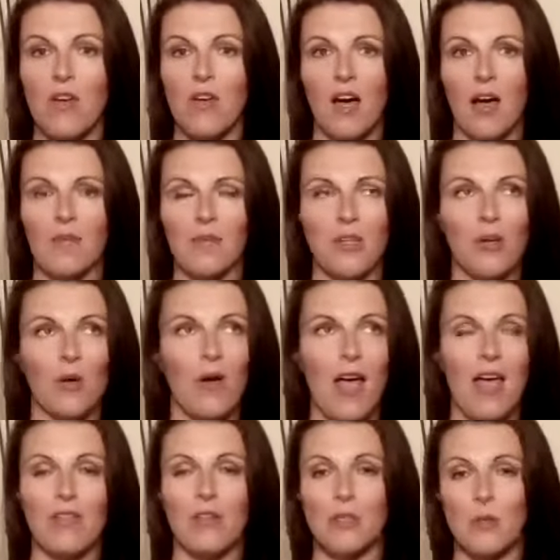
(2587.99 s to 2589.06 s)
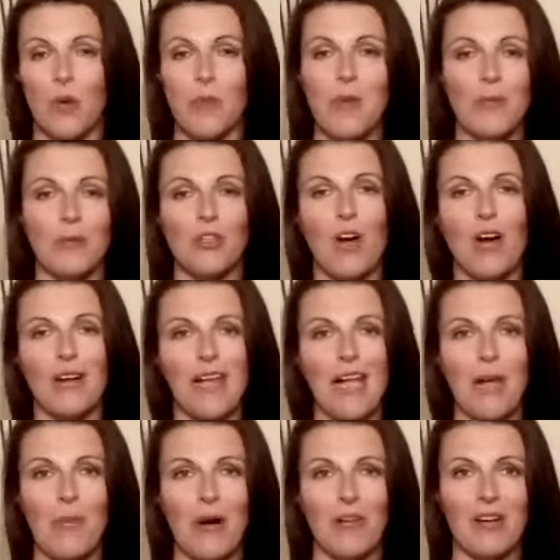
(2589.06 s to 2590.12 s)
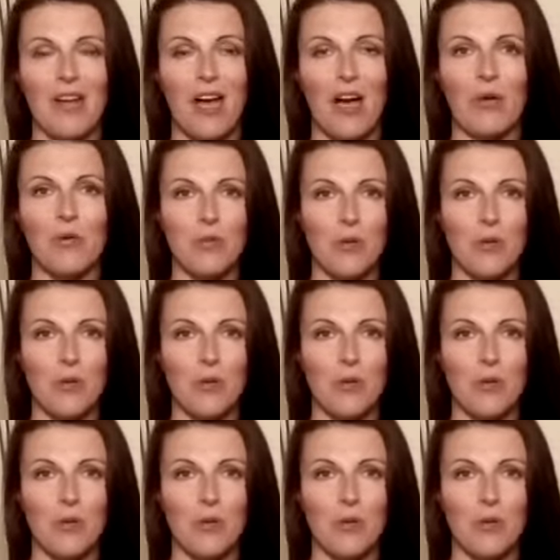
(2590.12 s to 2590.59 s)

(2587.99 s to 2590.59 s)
there's more people talking about it now.